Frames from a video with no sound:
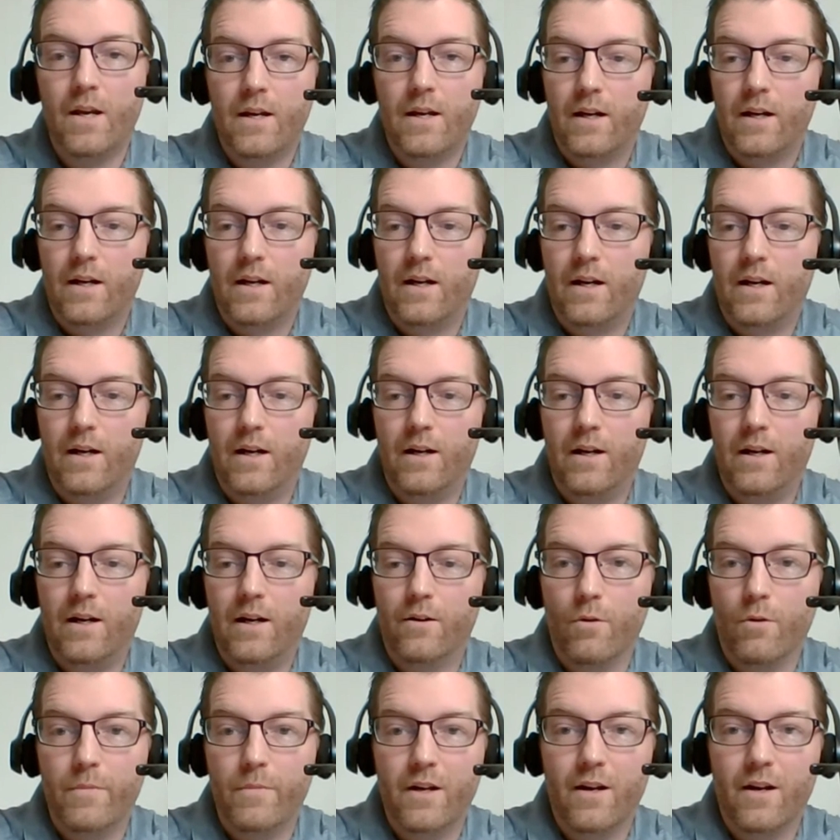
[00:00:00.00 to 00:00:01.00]
Uh,
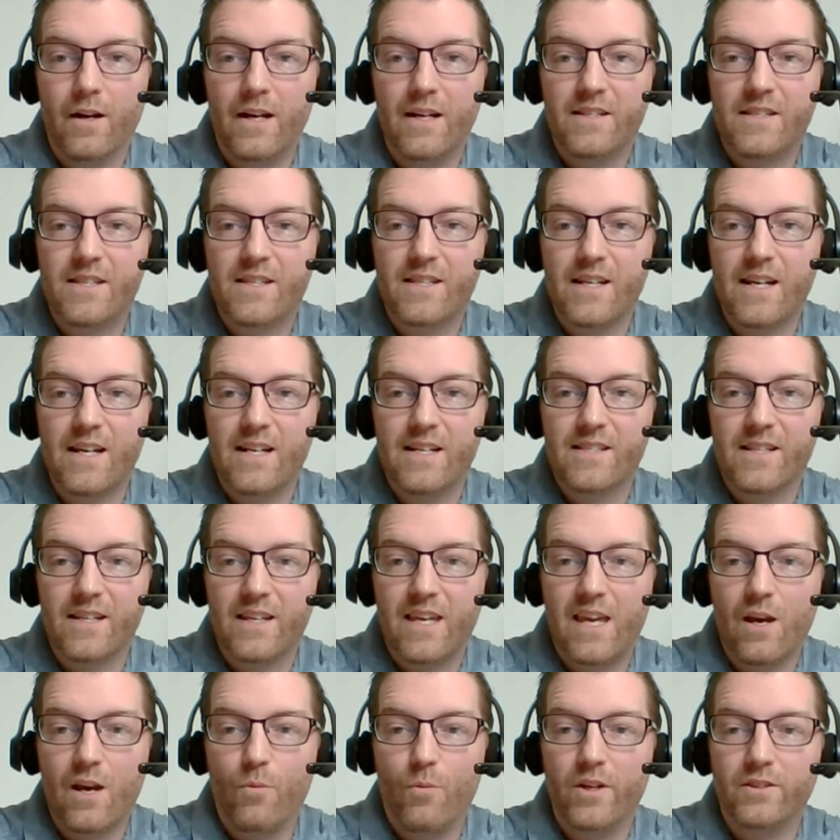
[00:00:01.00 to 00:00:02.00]
Ramirez says, I
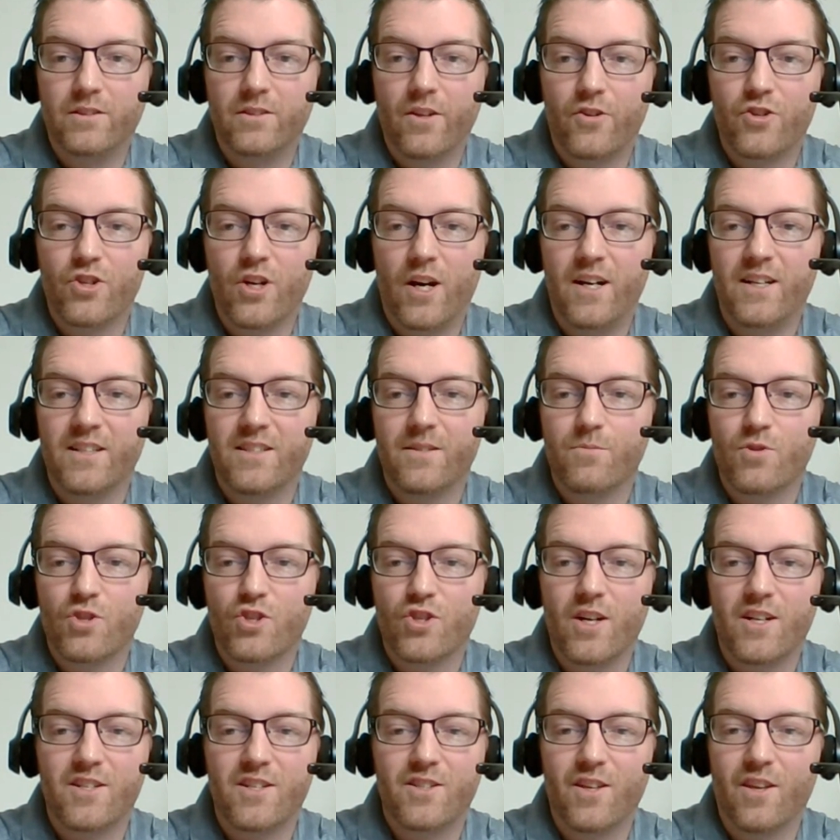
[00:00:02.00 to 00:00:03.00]
can't wait to try some
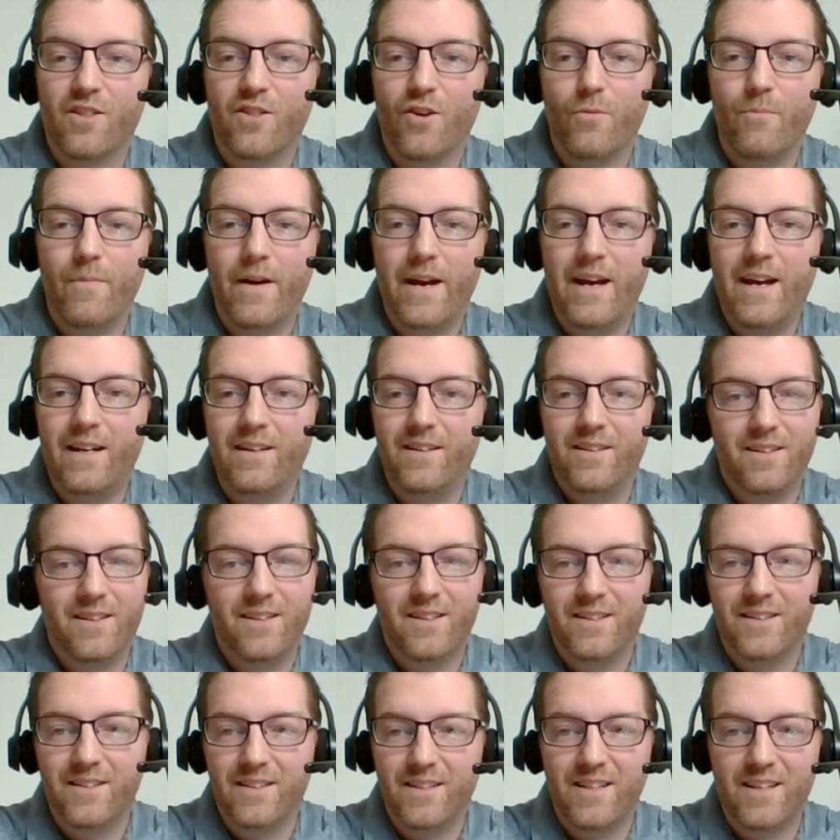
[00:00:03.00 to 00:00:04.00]
Stretch Litho Matte.
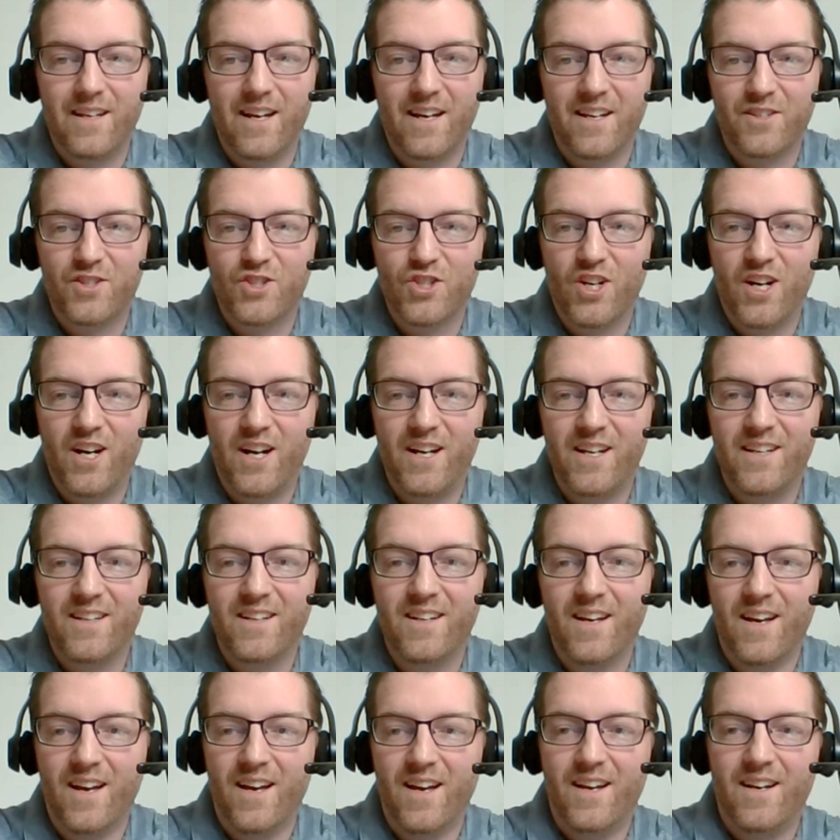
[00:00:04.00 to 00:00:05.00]
You got to try it.
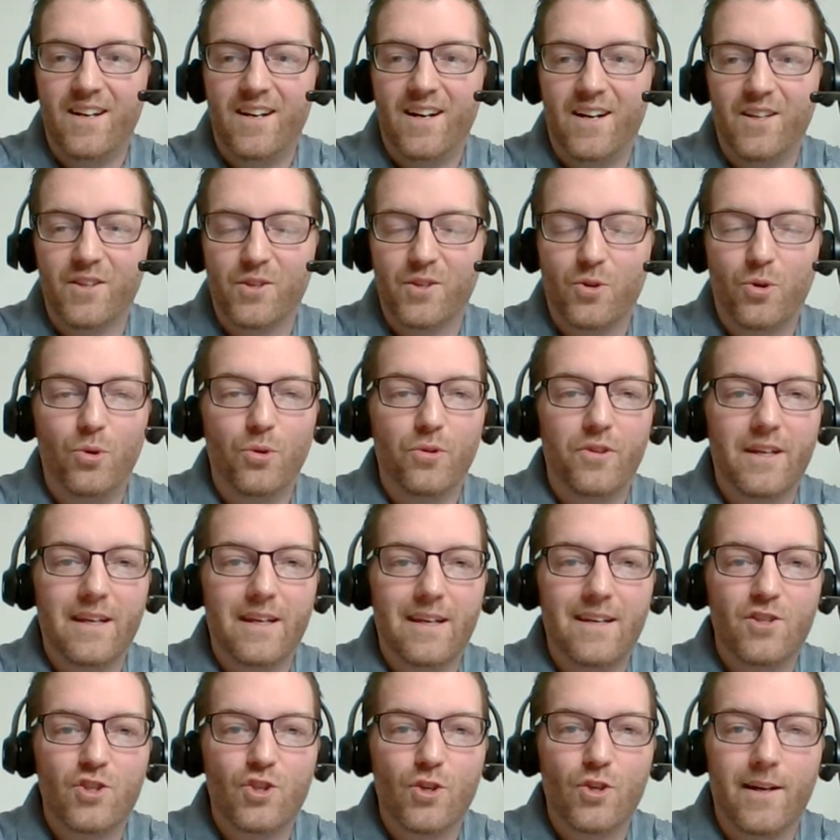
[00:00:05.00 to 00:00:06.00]
Uh, the cool thing
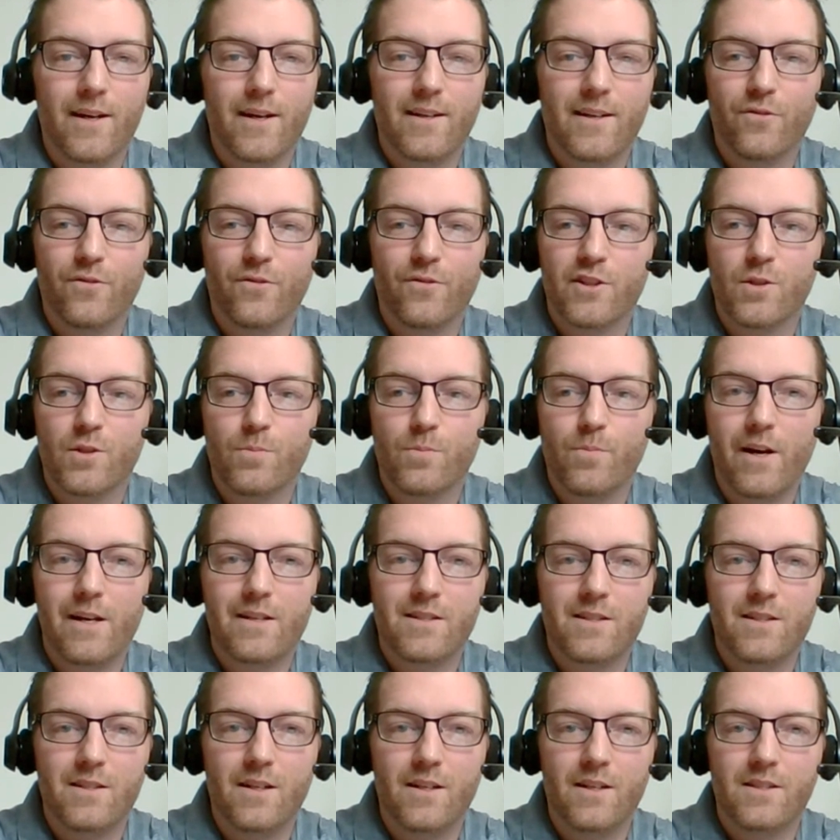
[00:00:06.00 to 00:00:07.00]
is Transfer
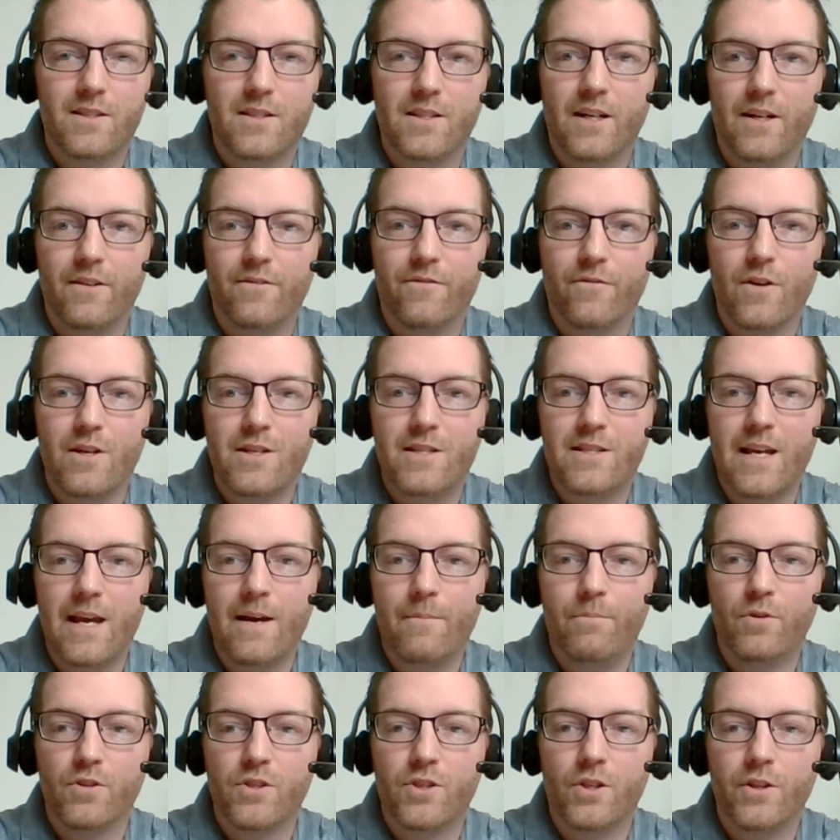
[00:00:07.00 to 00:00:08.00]
Express does uh, free
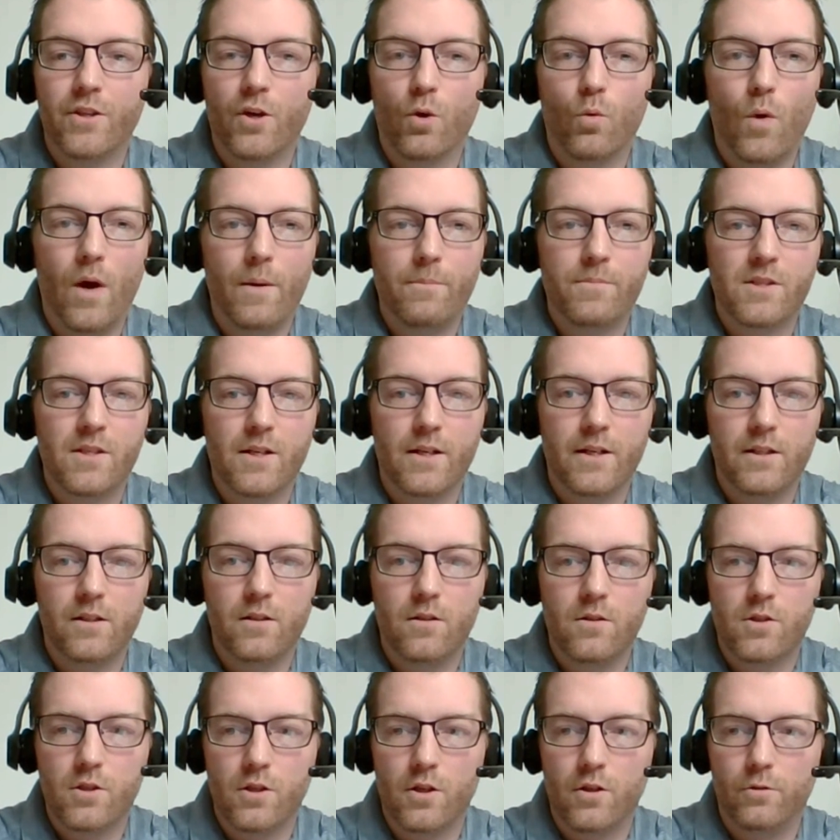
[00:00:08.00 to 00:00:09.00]
samples on their website,
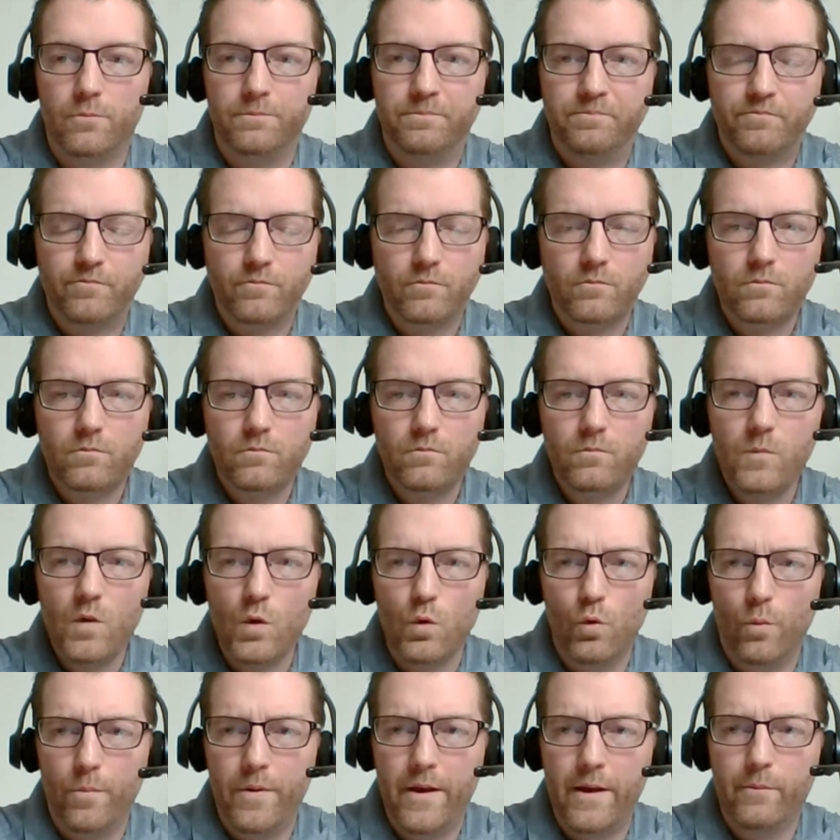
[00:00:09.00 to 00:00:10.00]
so
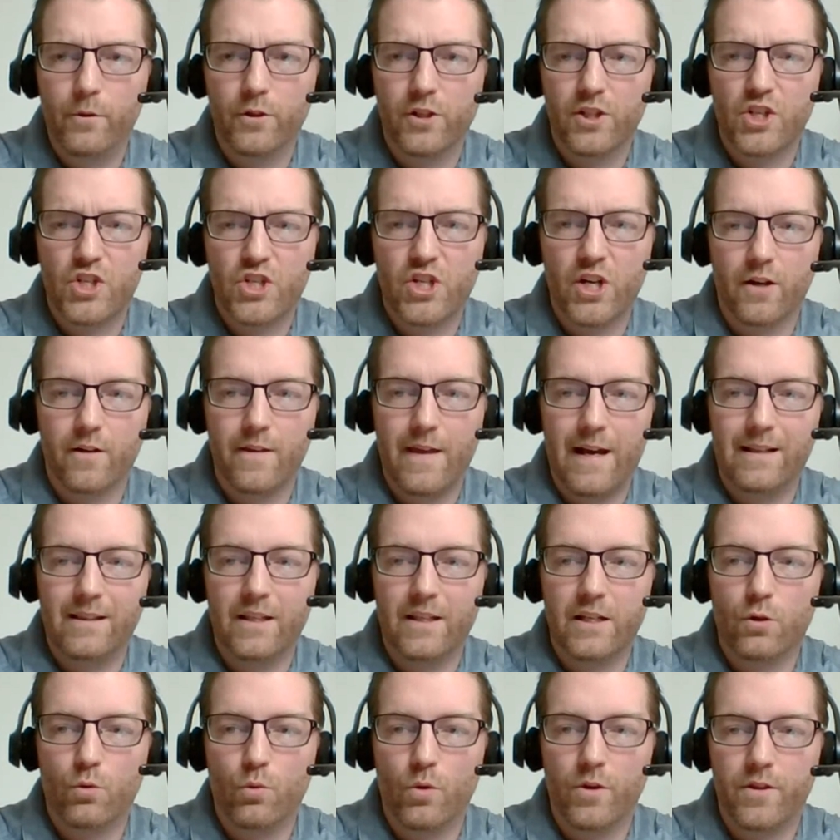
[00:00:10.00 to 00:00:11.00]
we'll be able to share that
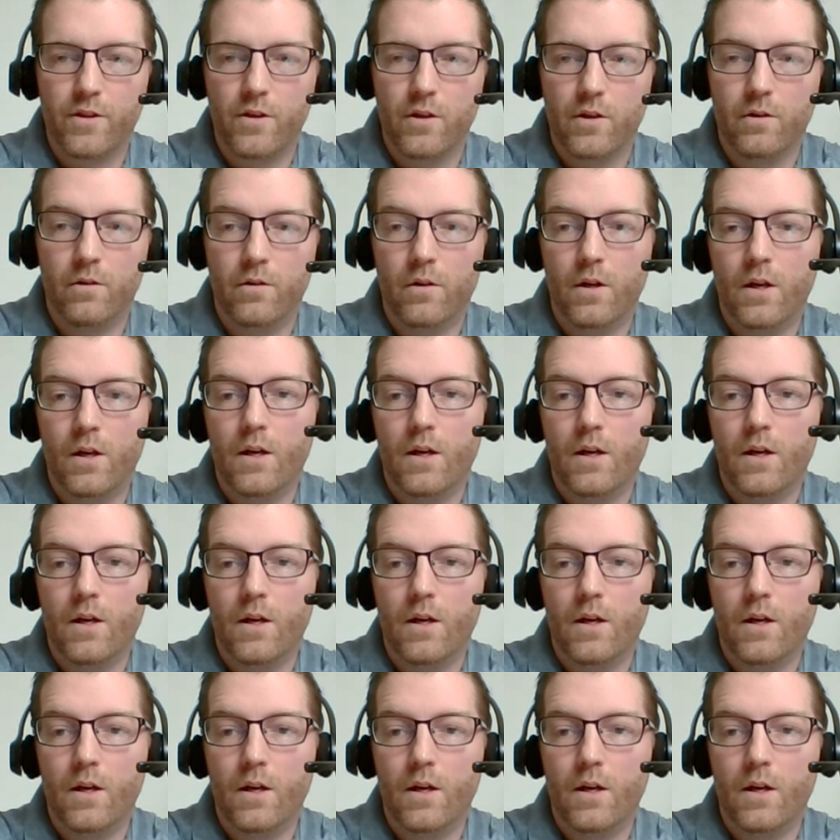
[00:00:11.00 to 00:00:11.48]
link with you.